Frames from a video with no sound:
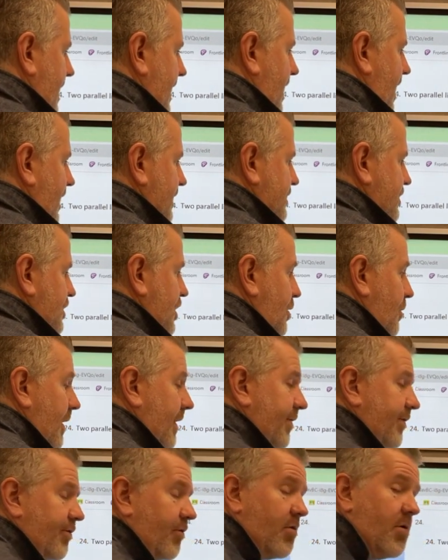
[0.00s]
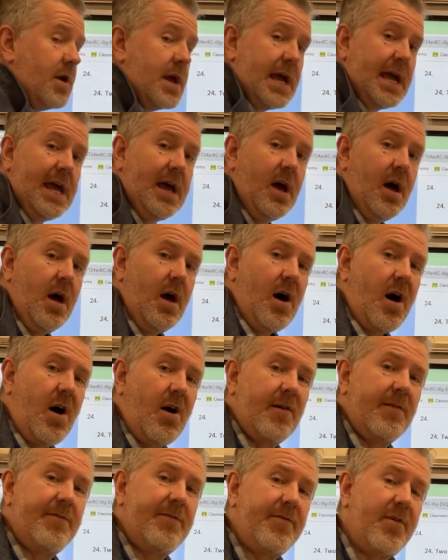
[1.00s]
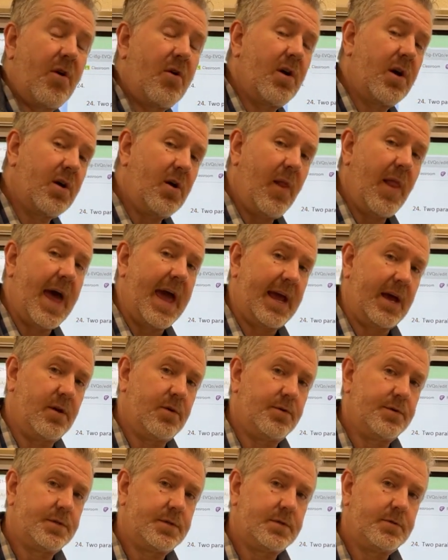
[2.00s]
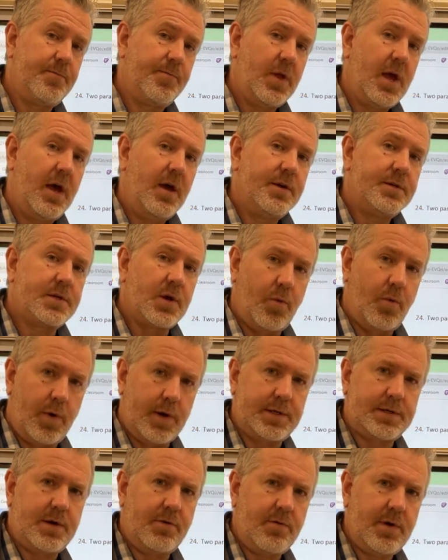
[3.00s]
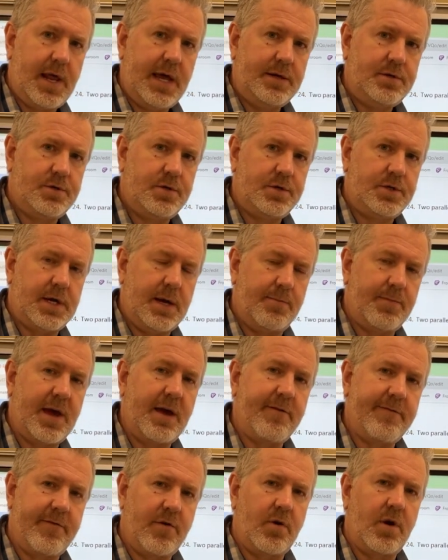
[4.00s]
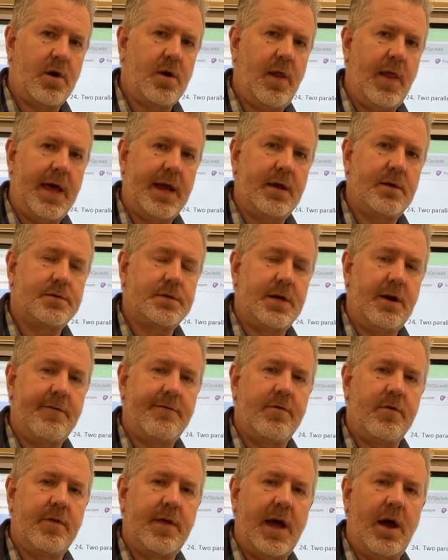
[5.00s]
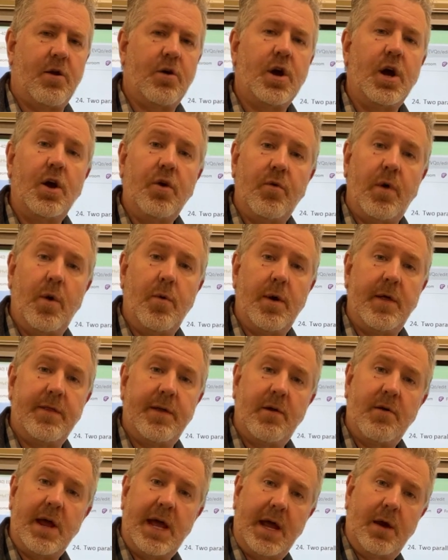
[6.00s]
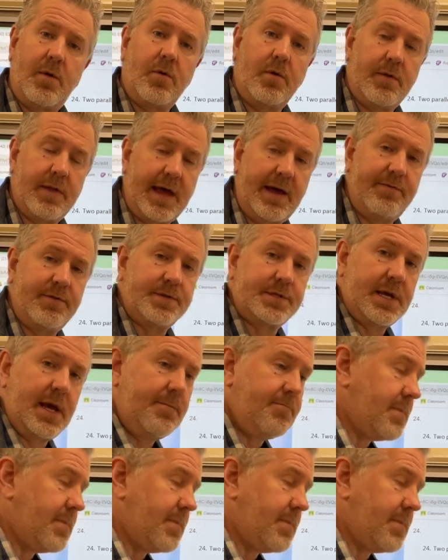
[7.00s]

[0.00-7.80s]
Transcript: gosh, 2 and 3 are vertical angles. So what is their relationship? They are vertical angles, therefore they are congruent, they're equal, they have the same